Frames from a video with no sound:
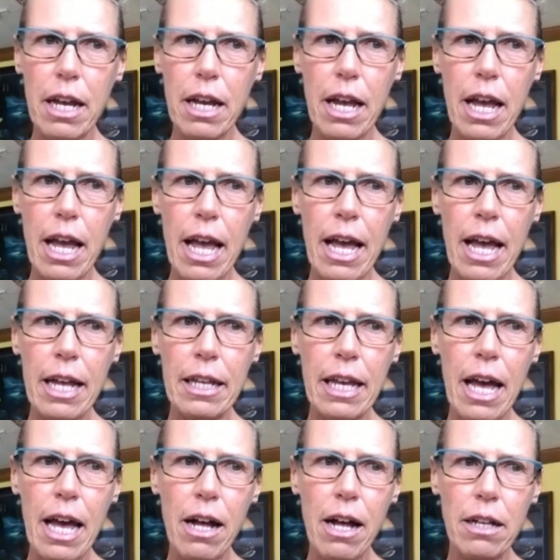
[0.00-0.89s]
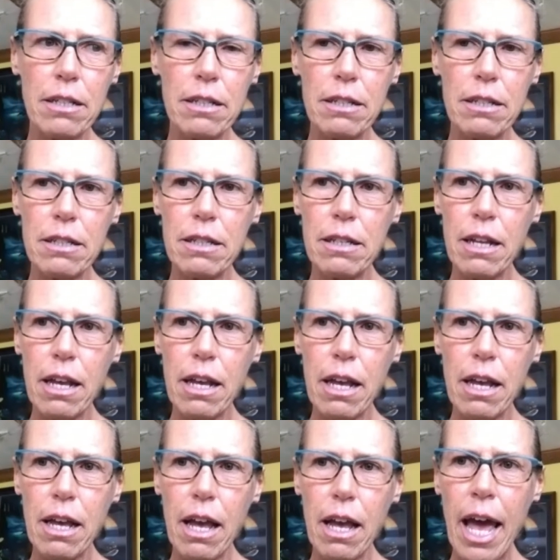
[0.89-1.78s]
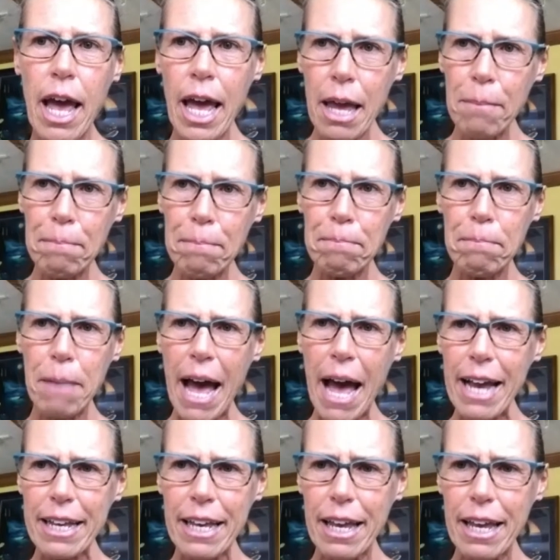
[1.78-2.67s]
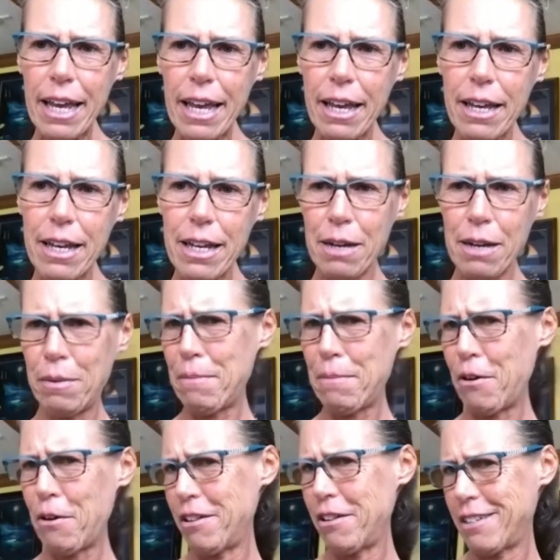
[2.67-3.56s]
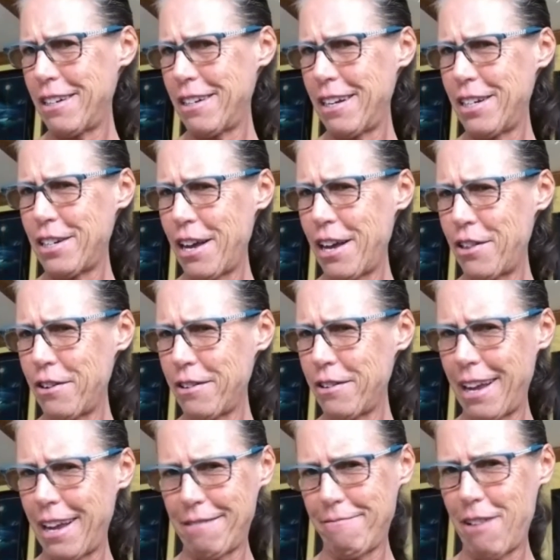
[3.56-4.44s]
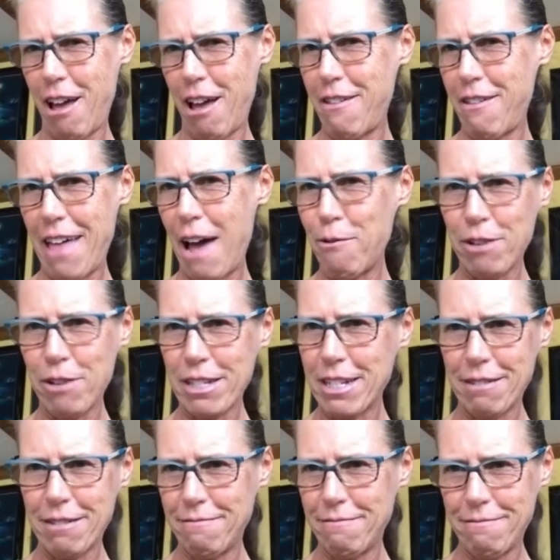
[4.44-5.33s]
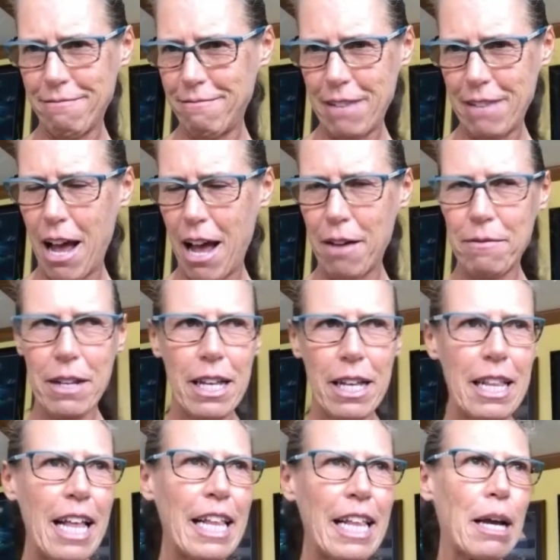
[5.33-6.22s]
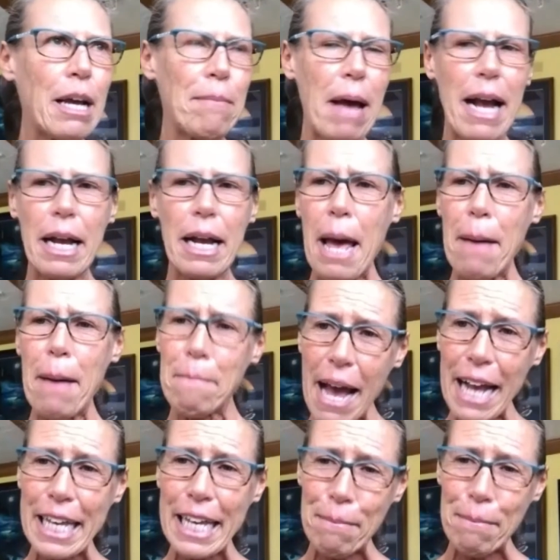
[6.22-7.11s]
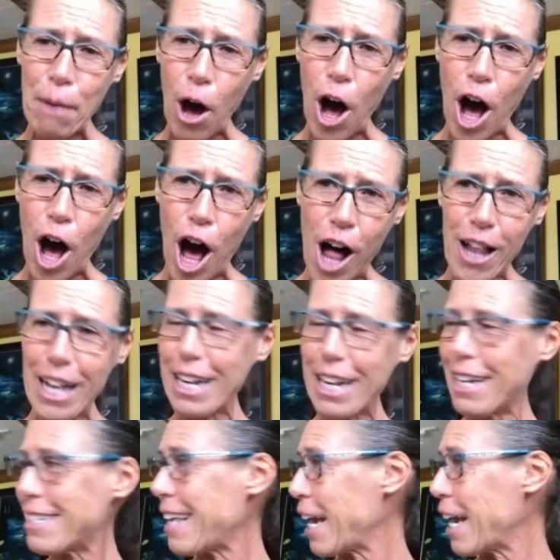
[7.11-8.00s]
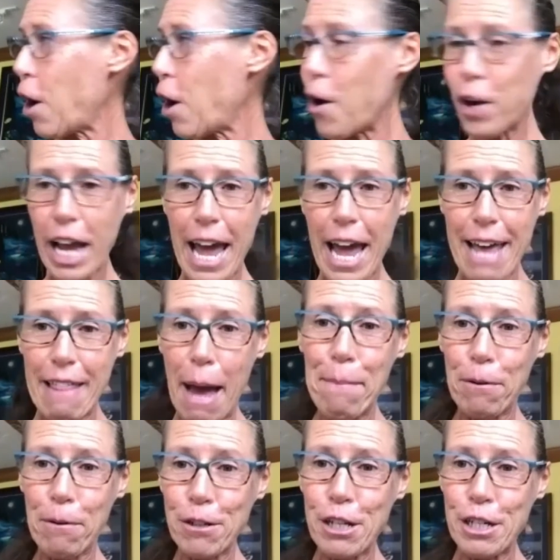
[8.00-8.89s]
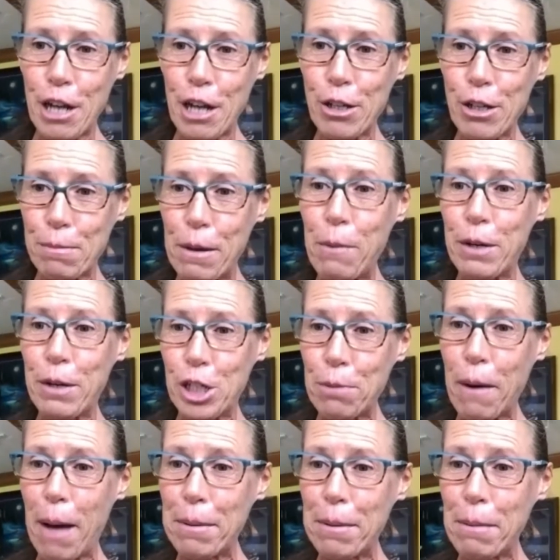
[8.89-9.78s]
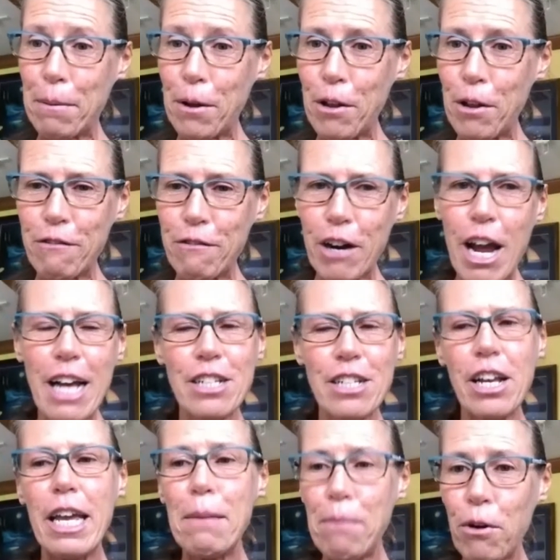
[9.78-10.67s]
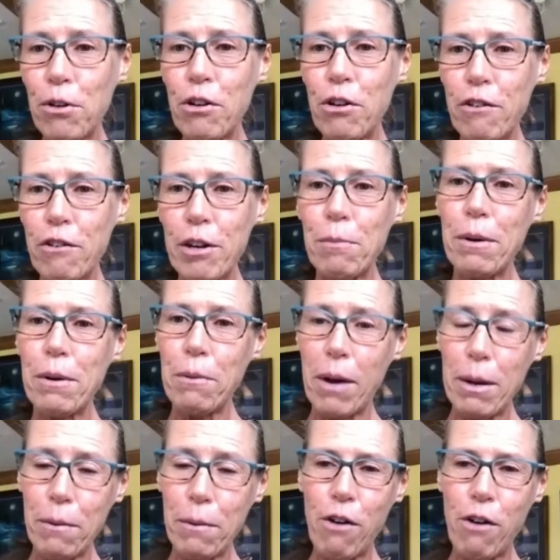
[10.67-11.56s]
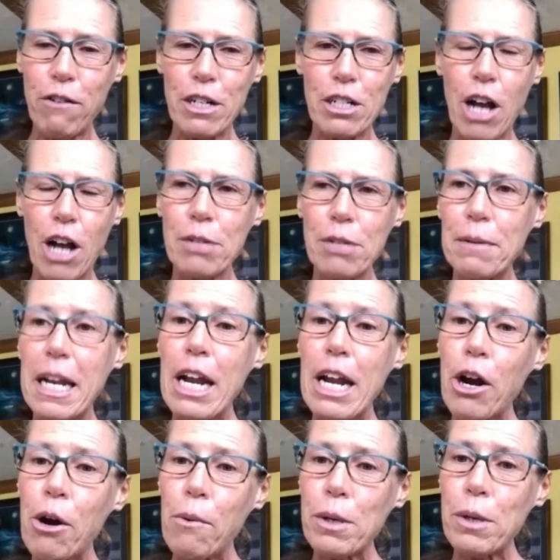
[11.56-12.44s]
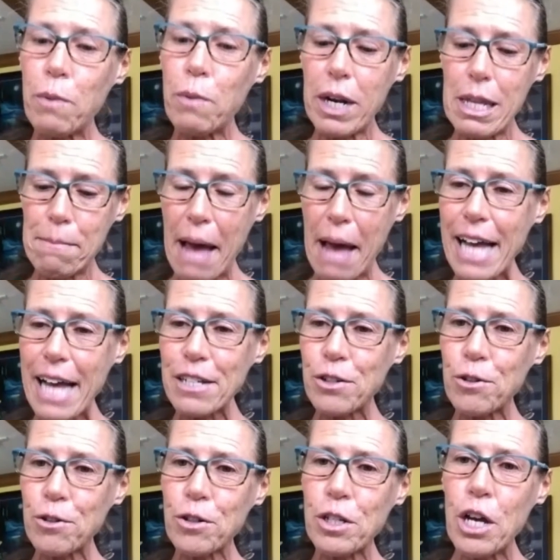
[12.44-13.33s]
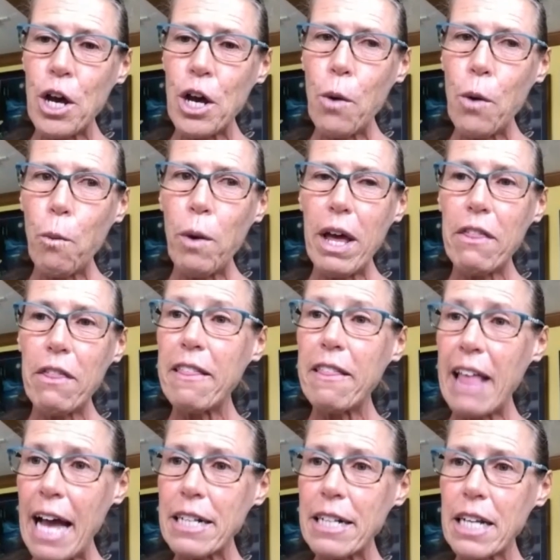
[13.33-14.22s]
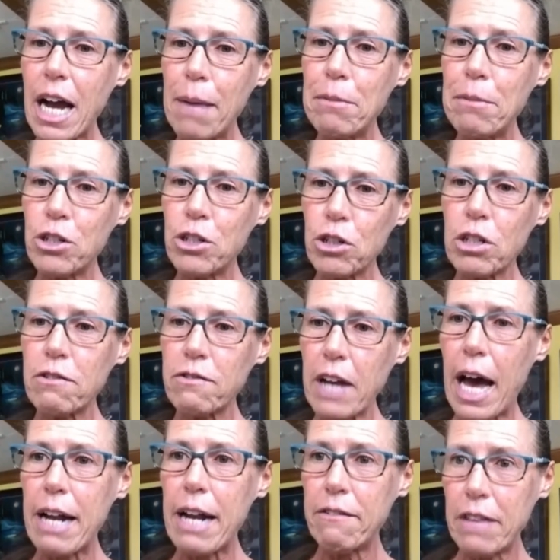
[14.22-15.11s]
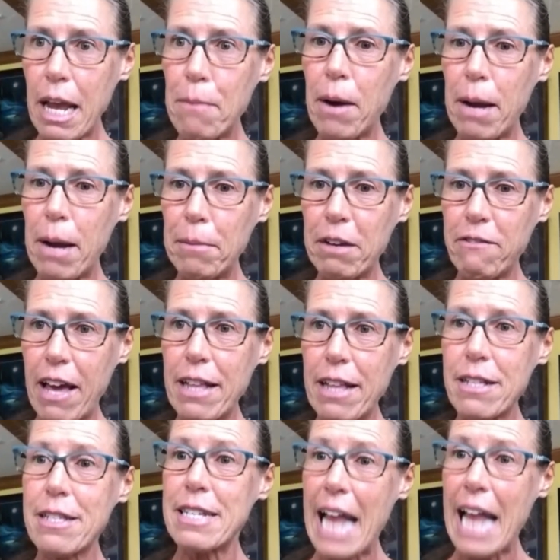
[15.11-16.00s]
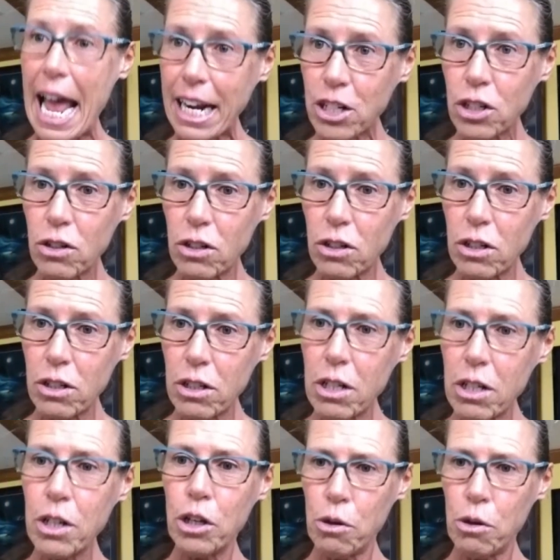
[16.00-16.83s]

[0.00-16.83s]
and yelled, "Hey, Becky." And we both looked at each other like, no, that wasn't, yeah. Then they come back, "Becky Ball." And it's like, okay, that person knows me. We should probably pull over. So he pulled over, and we went over to talk to him. And here it was one of the pastors with, at that time, the Church of God of the Abrahamic Faith's National Youth